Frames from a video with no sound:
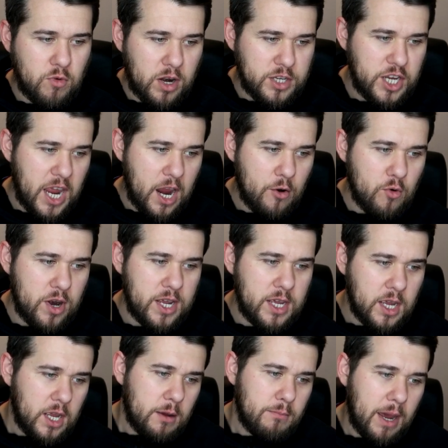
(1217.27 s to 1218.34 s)

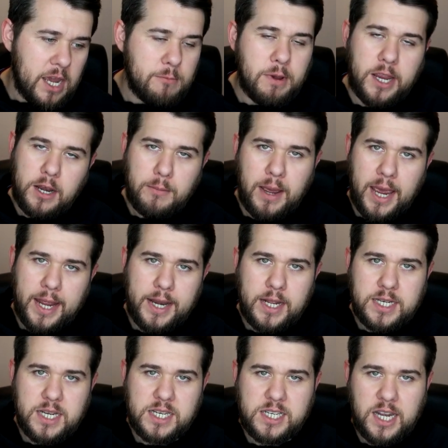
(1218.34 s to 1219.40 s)
Ranieri may be the
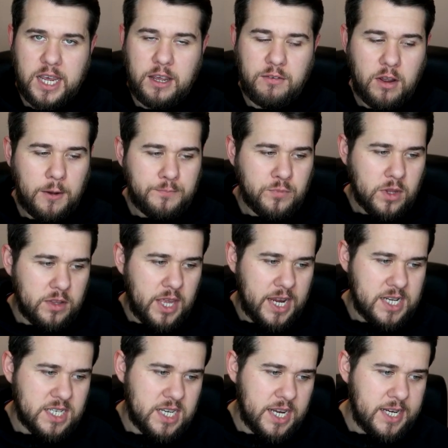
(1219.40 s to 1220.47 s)
man to save
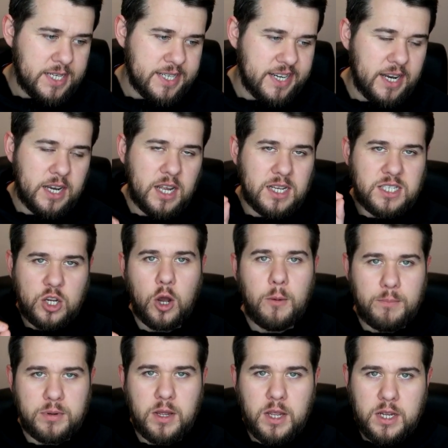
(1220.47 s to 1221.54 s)
their season. And a
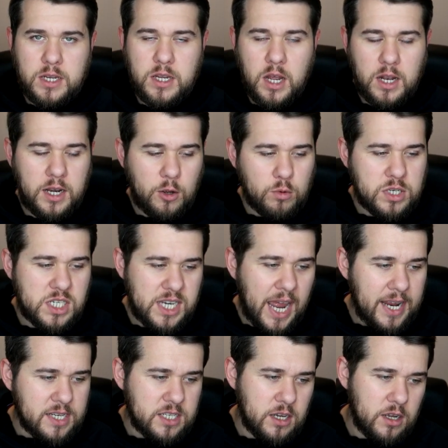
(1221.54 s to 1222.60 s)
top little
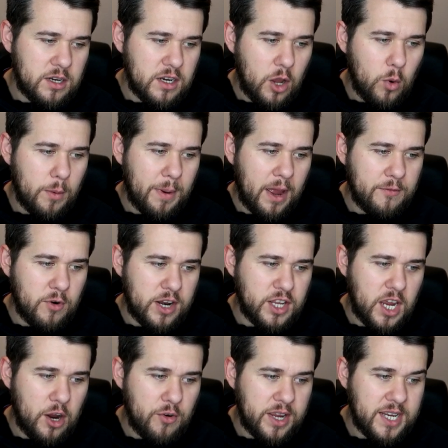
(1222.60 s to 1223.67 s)
stat to know about
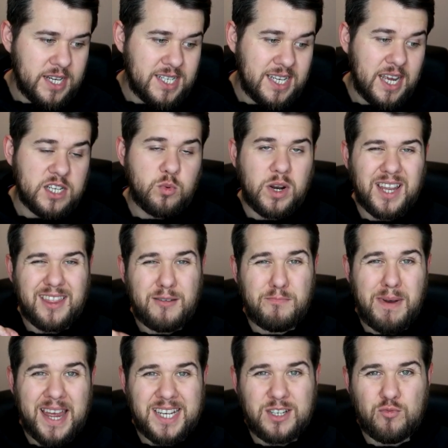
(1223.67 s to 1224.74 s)
Ranieri is he has one of the
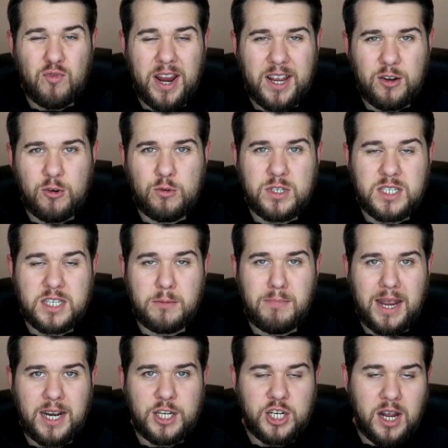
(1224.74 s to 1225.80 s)
best records as a
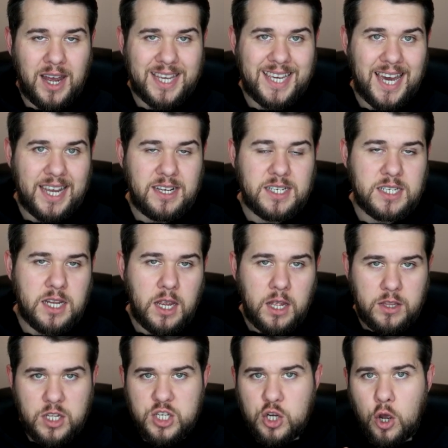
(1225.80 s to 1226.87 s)
manager against
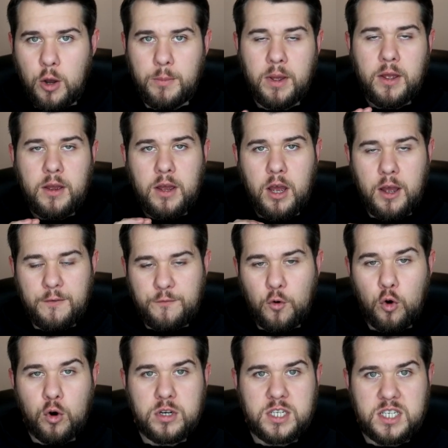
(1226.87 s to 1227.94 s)
the top
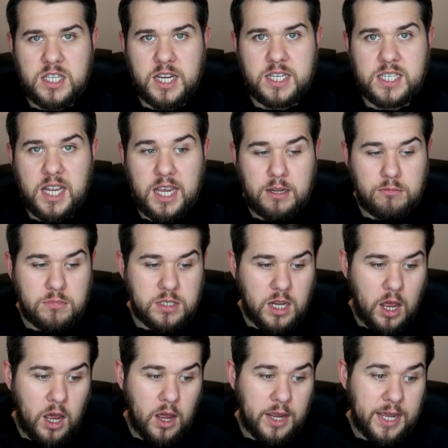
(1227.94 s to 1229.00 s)
4 to 6 teams.
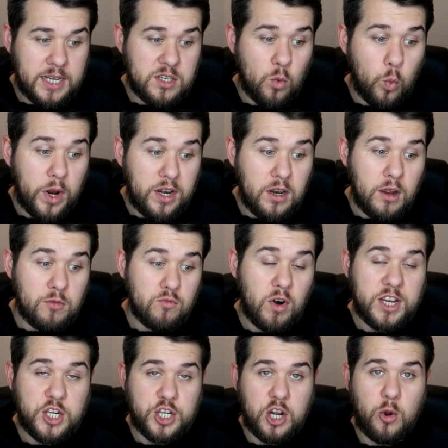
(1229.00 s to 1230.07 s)
He has a win
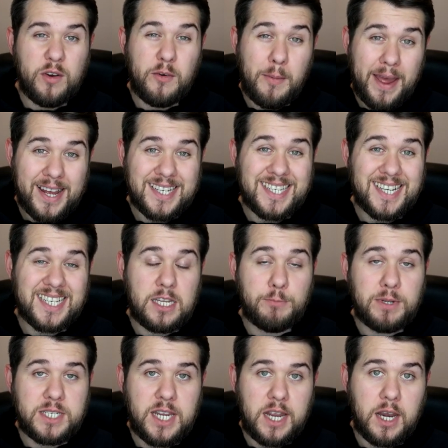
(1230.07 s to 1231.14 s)
ratio of about
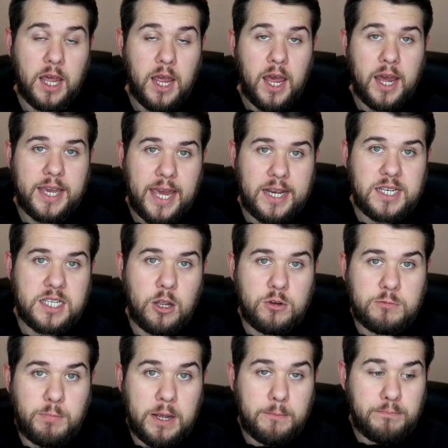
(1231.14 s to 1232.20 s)
60% against
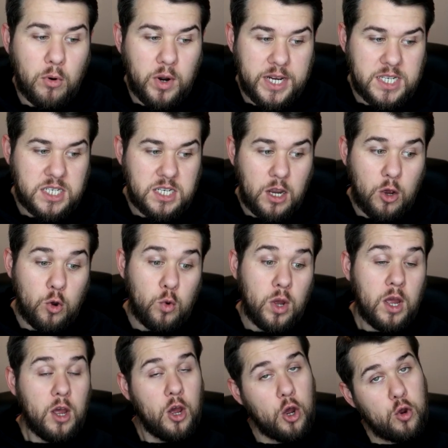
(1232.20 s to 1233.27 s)
those big boys.
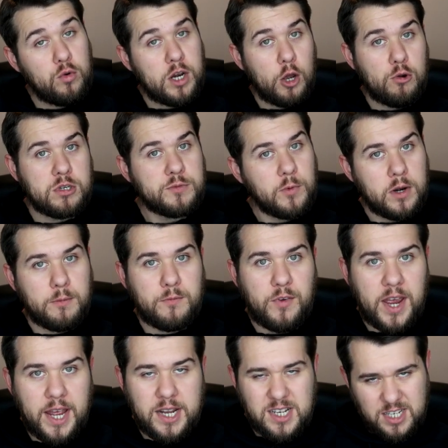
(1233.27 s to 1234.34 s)
So who knows, Fulham
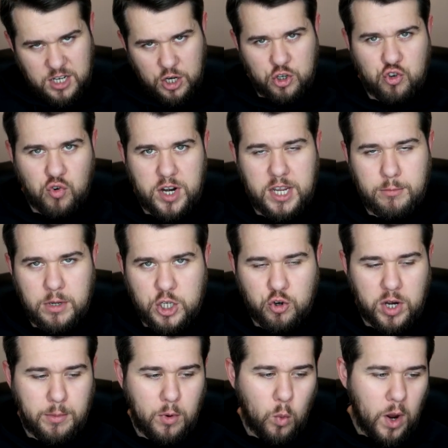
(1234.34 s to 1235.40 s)
fans, dream
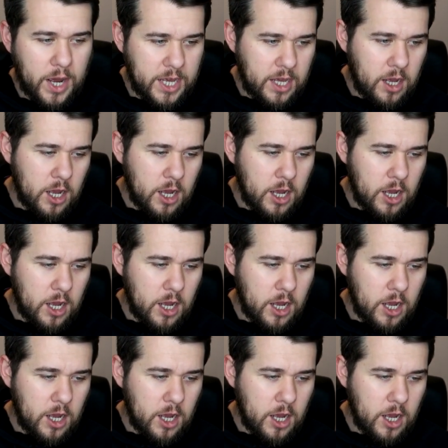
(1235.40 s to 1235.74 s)
away.